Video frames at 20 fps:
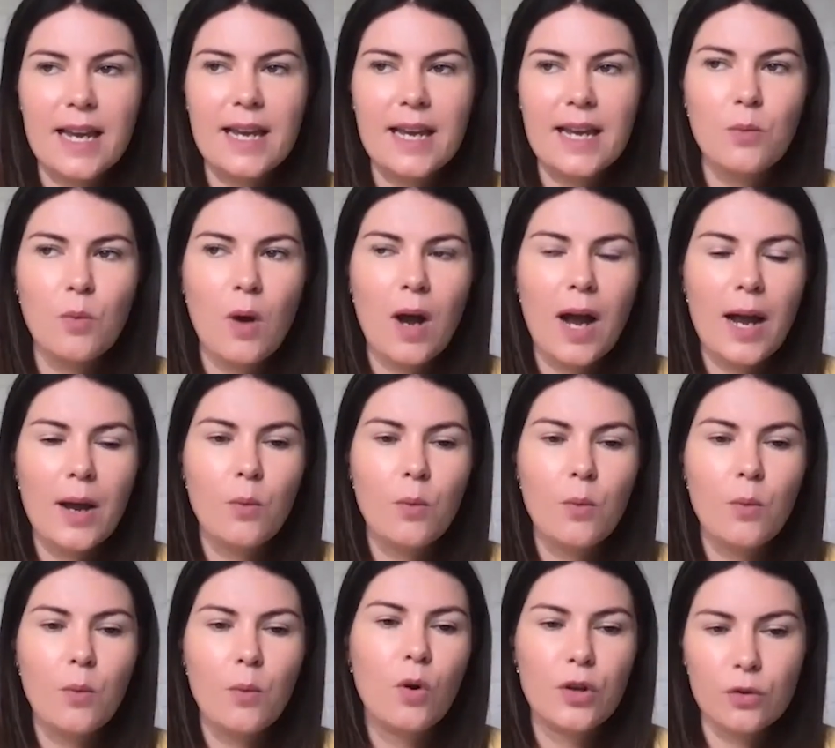say
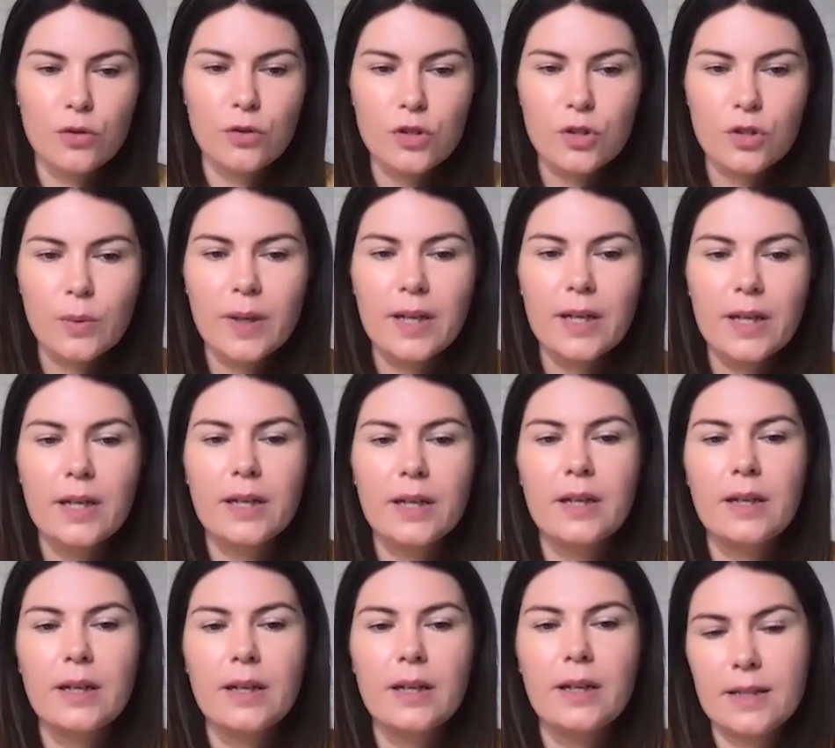why what you're
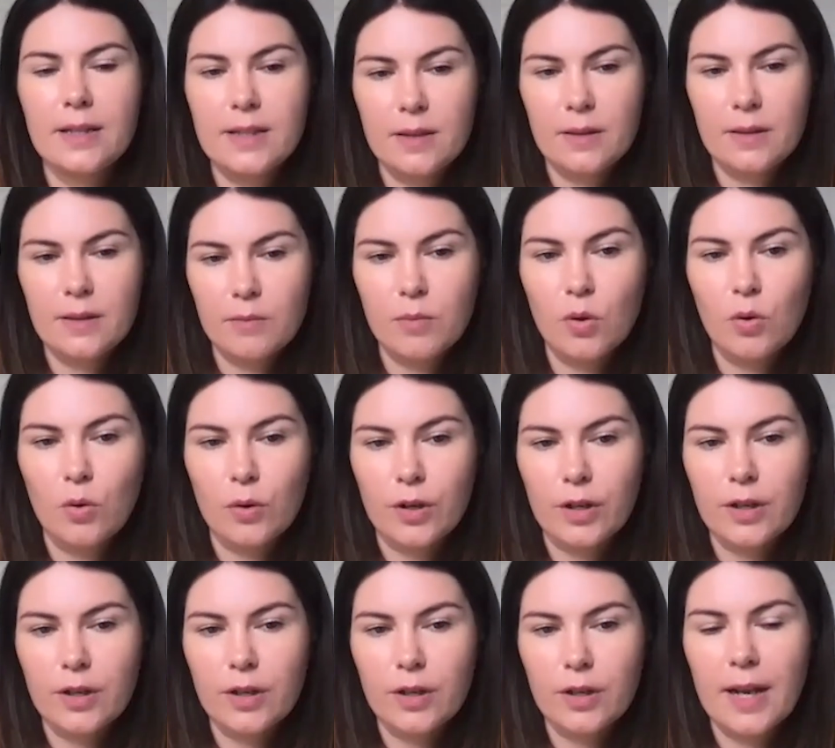doing is
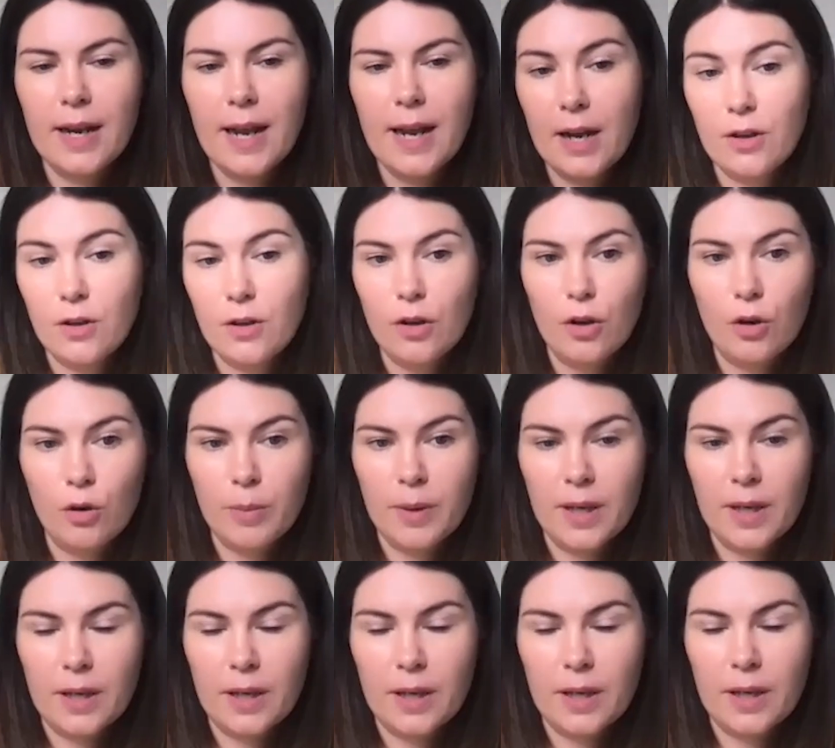important and how
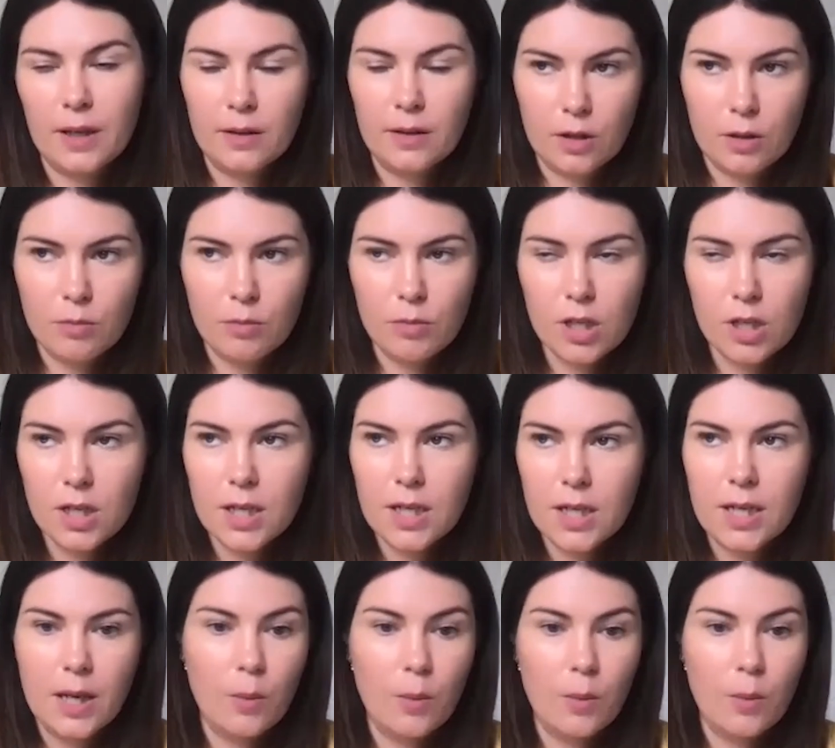you're helping the
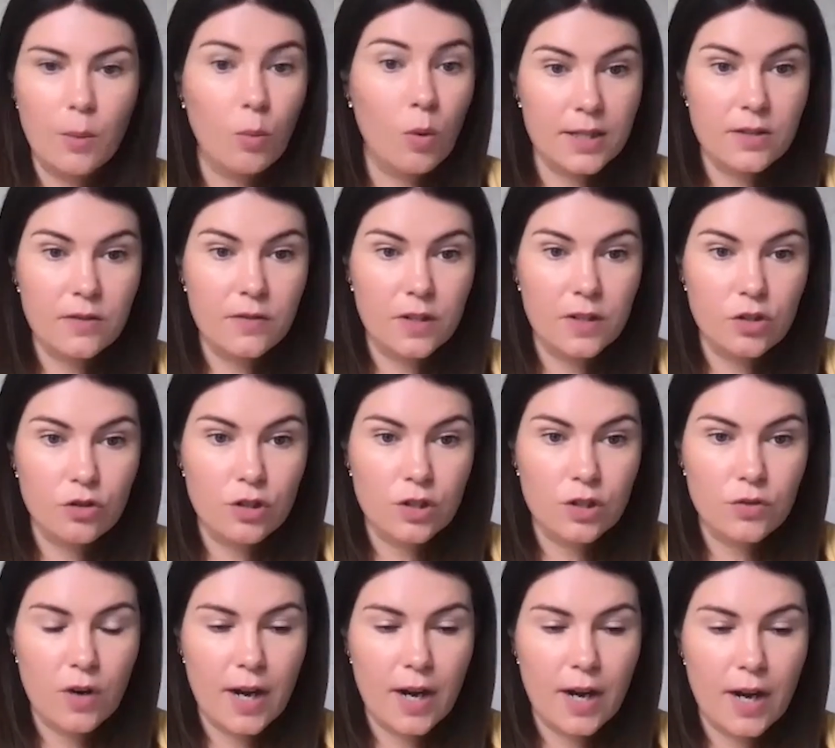community and why it's
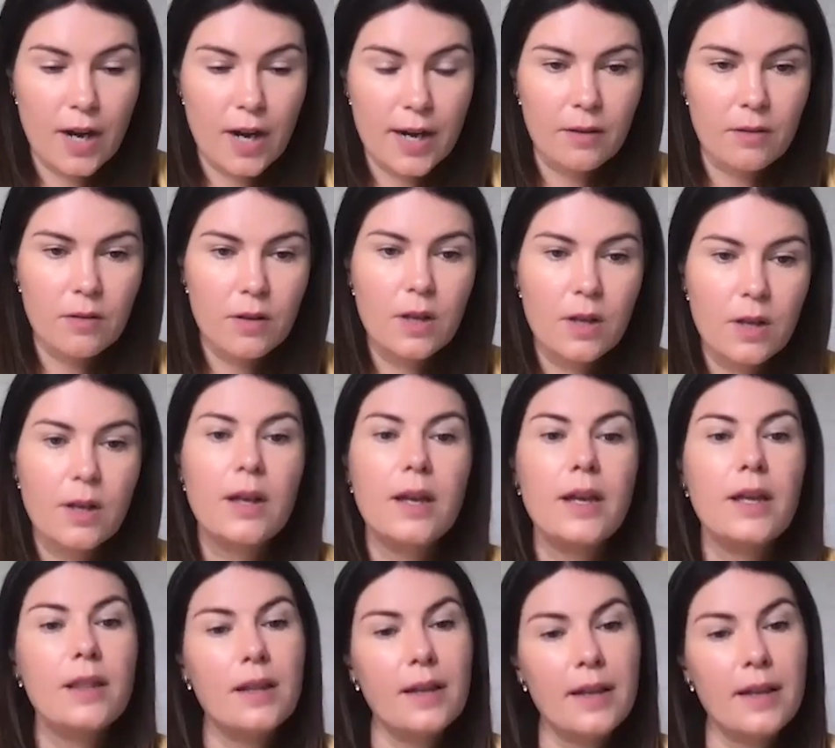of interest right now.